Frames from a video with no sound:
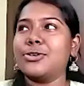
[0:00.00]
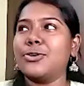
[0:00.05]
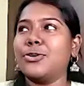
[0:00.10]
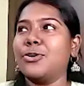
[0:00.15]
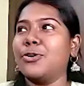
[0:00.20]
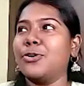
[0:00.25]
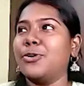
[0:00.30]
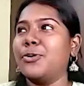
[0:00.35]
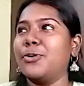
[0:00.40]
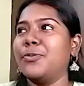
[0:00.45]
so
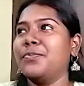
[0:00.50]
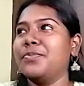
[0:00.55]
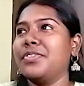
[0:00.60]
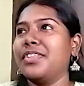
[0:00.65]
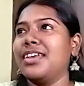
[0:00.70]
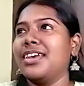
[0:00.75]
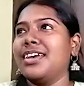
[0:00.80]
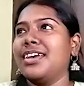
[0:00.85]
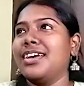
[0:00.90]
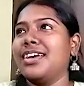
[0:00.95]

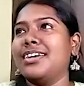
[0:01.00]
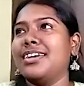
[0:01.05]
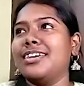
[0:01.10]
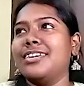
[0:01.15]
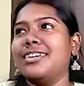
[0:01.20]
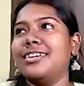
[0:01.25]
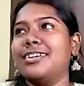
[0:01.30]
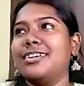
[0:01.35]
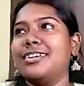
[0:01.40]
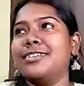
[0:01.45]

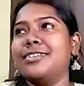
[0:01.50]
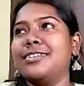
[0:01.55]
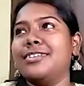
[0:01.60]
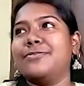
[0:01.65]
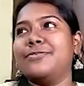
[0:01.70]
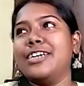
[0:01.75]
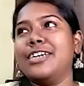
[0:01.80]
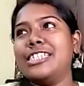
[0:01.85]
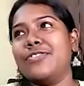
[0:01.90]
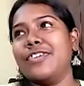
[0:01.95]
uh,
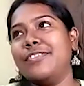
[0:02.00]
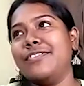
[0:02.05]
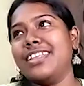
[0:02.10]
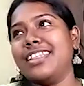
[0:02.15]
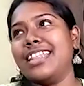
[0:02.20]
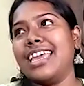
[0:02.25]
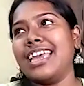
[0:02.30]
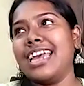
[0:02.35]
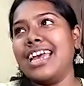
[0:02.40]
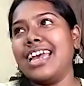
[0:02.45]
first of
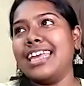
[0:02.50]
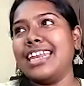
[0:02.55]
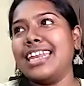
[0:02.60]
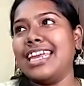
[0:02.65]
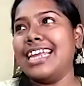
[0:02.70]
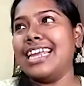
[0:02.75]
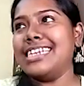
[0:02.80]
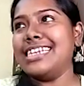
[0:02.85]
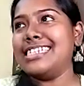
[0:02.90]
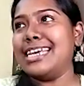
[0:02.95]
everything, I
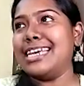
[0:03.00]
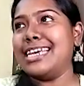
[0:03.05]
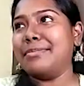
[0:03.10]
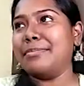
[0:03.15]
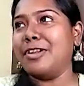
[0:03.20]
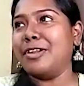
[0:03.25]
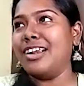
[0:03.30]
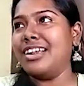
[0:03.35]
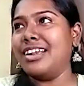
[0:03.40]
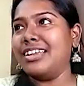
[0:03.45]
realized I'm
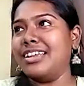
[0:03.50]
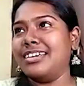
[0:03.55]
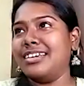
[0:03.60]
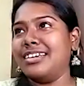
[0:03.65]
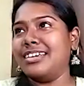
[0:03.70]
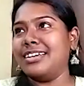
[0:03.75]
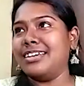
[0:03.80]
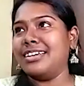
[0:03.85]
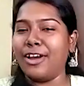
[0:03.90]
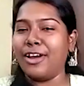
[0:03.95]
not
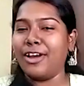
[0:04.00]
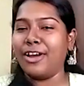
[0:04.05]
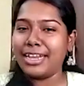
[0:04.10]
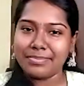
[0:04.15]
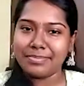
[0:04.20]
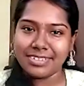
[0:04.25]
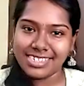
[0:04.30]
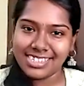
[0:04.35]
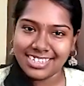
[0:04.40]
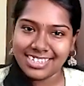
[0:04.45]
a morning
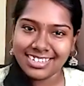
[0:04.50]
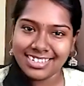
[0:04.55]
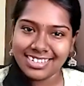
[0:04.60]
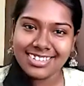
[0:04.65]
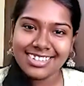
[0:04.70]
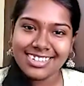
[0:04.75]
person.